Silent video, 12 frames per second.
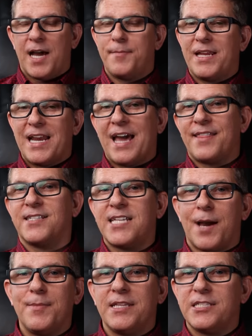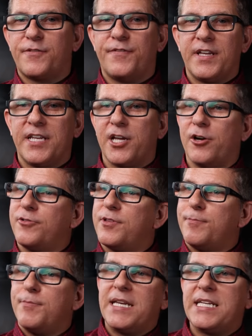I mean, at the time of this video,
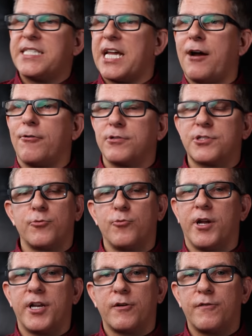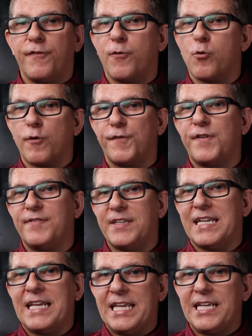the mini towers are running
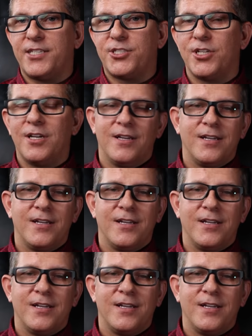$450 each.